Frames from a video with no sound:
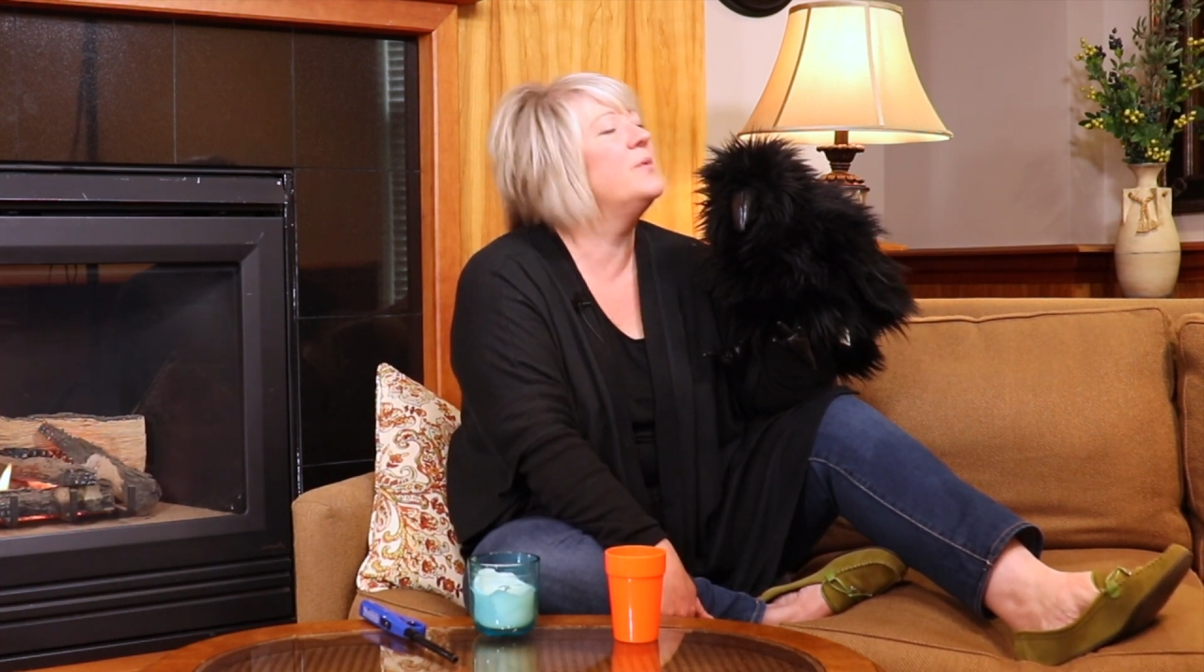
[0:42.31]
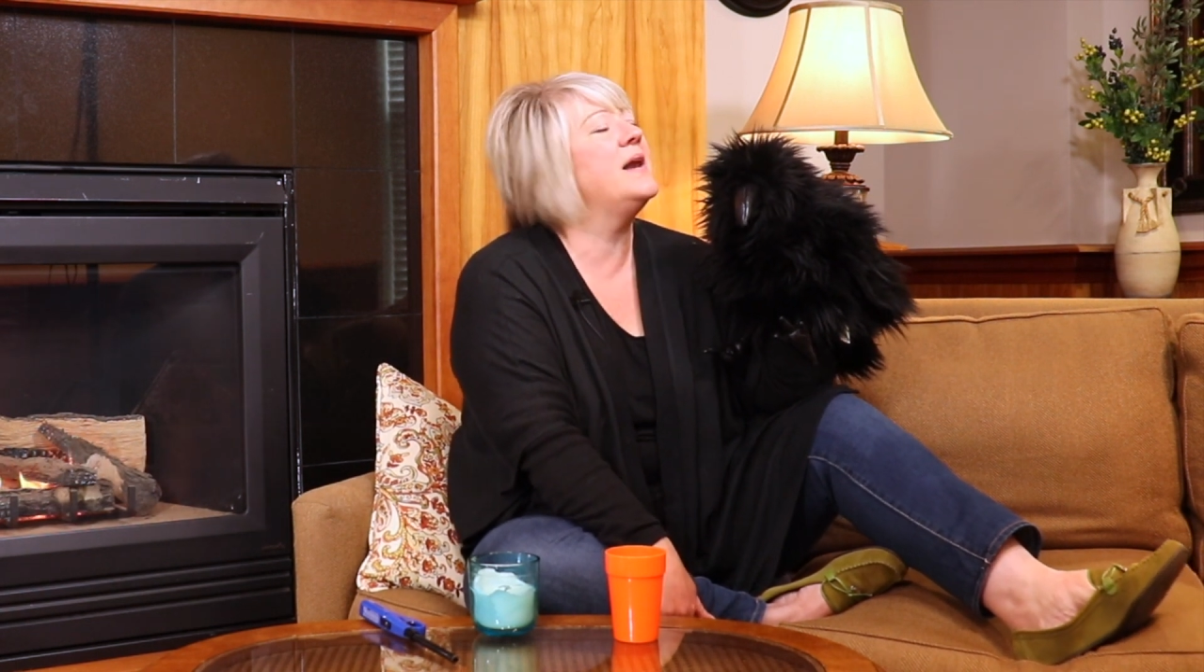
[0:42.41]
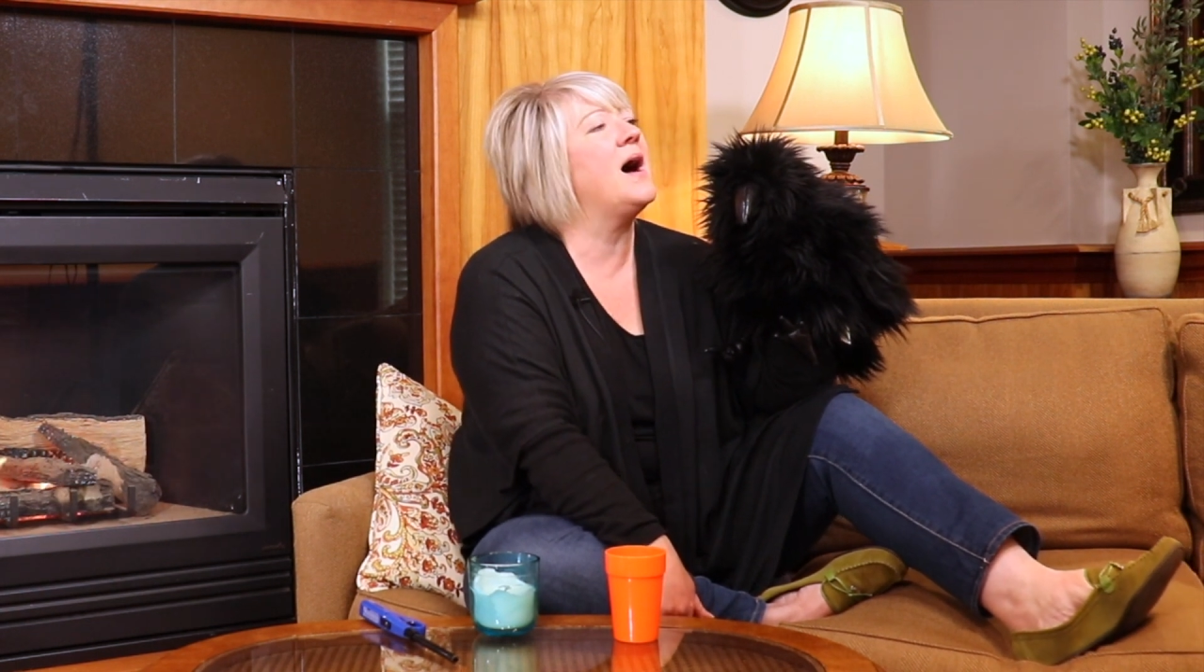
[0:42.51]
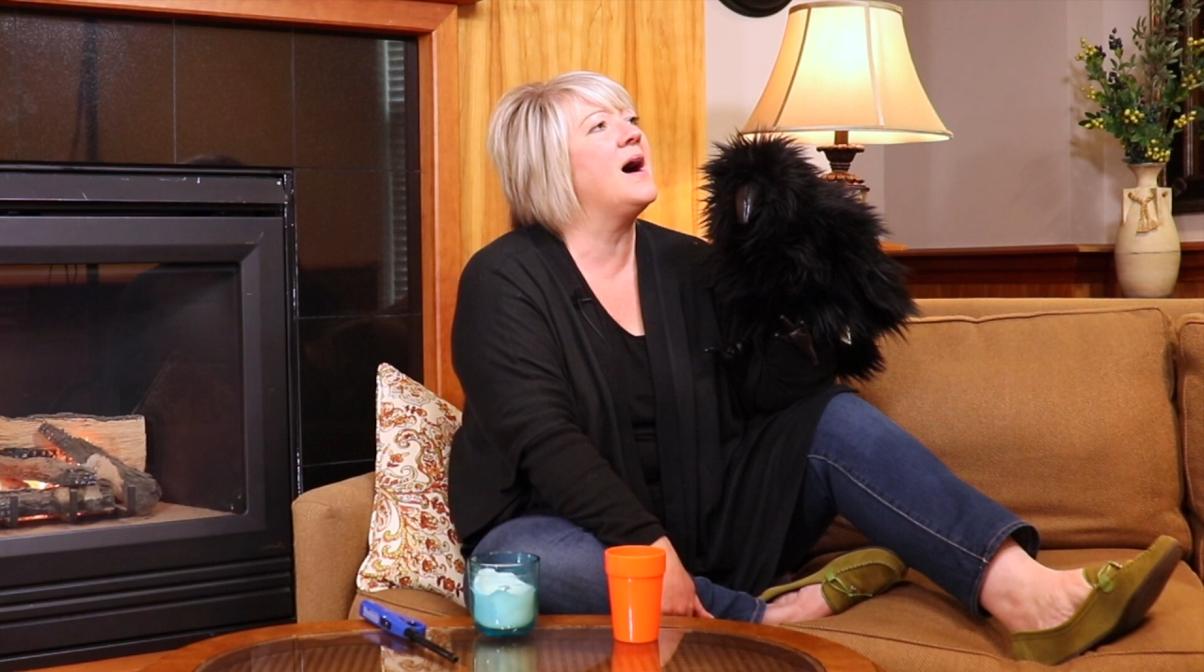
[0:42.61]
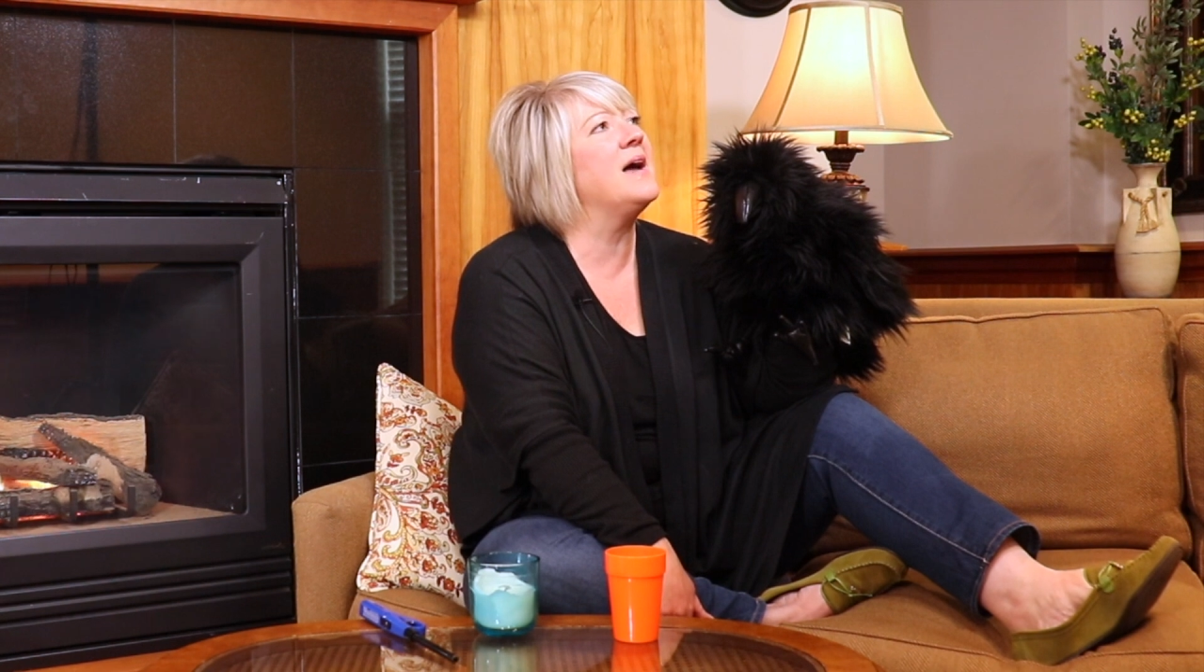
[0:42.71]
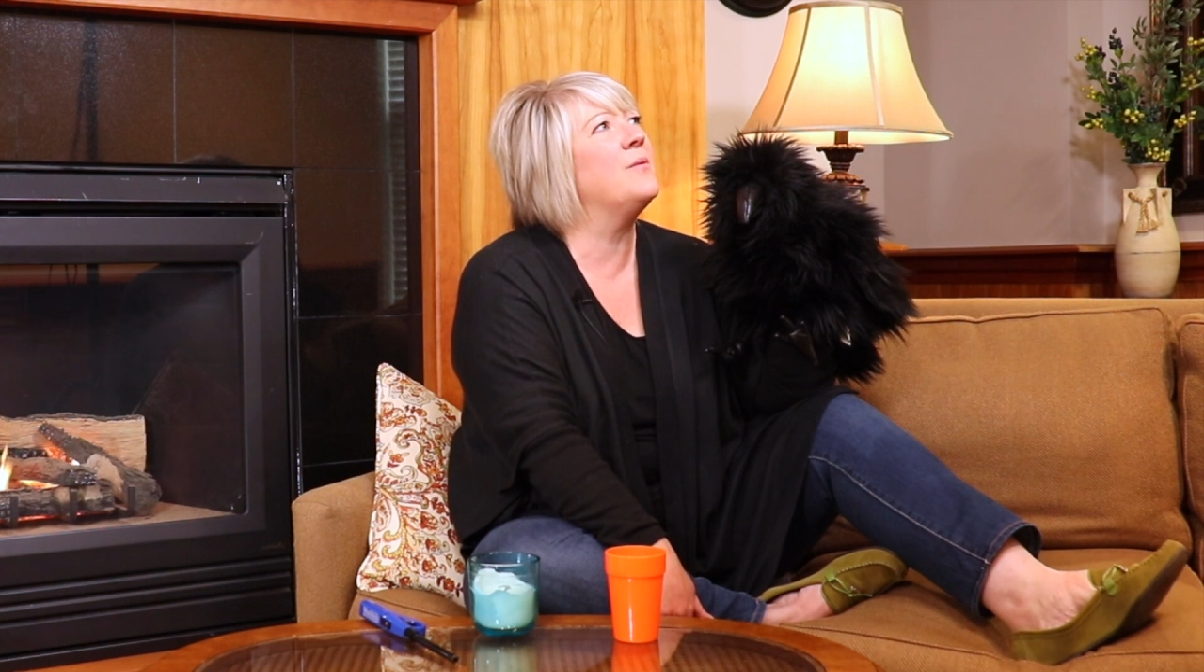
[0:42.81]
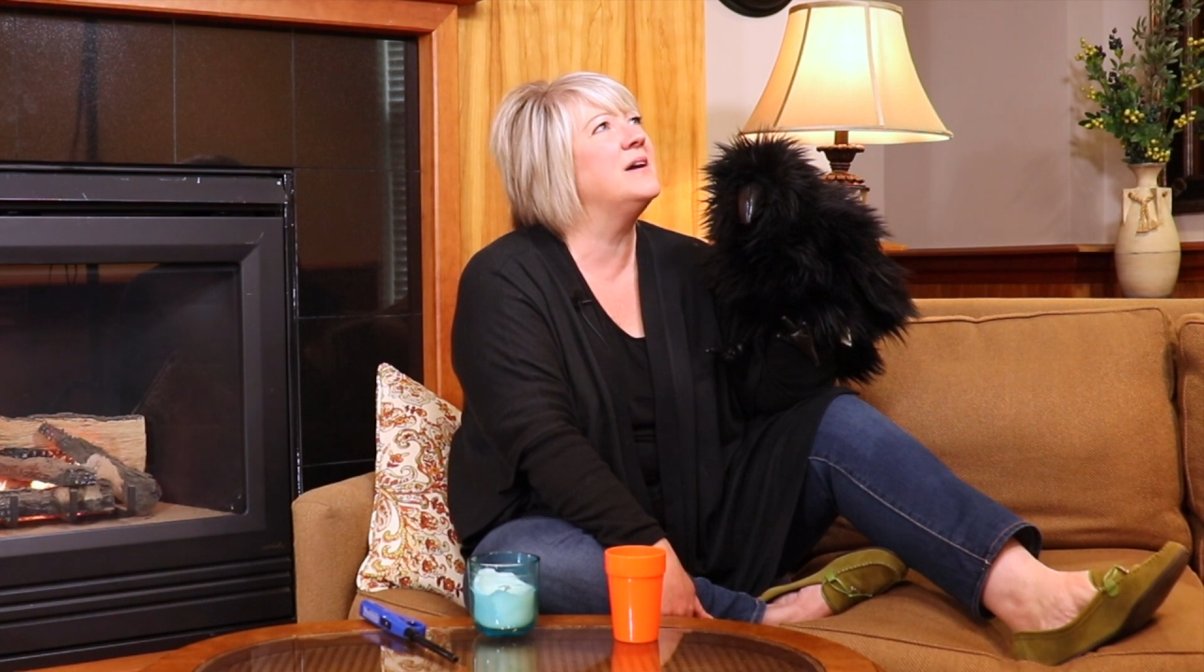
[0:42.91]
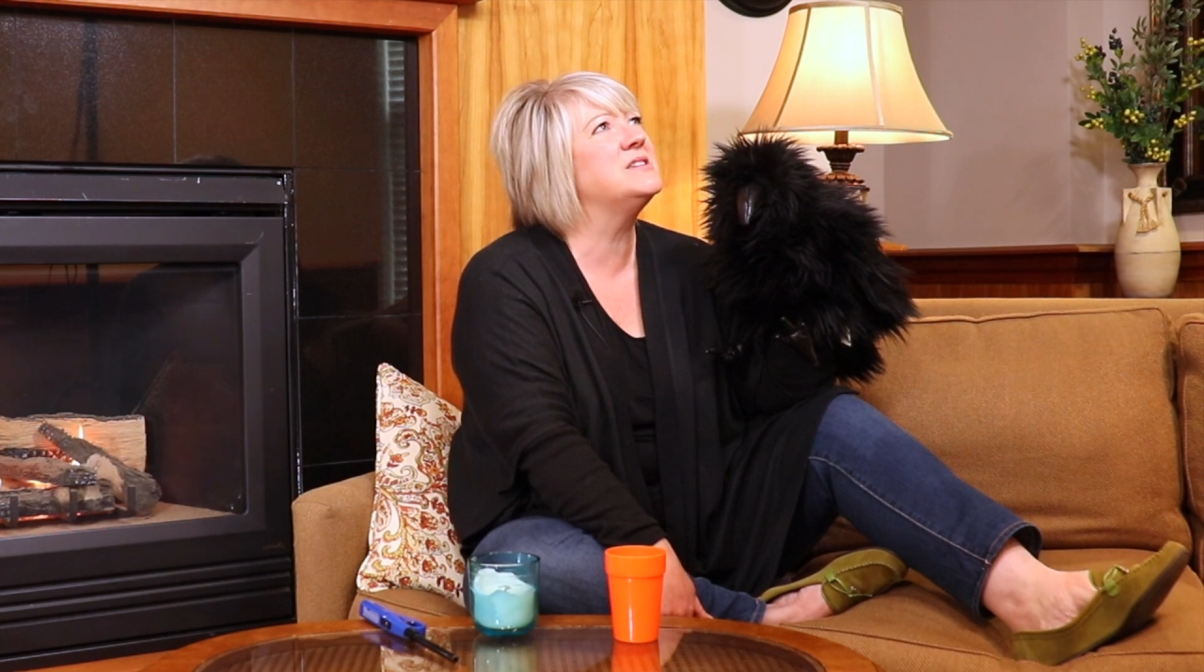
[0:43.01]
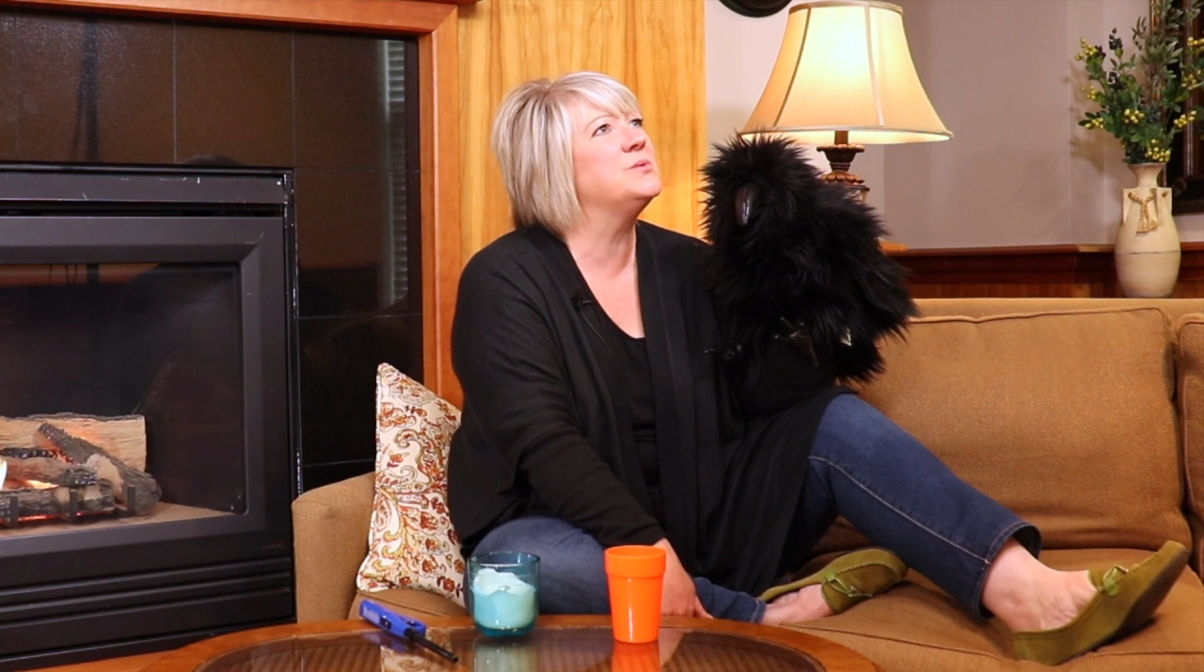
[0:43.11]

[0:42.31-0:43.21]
when I went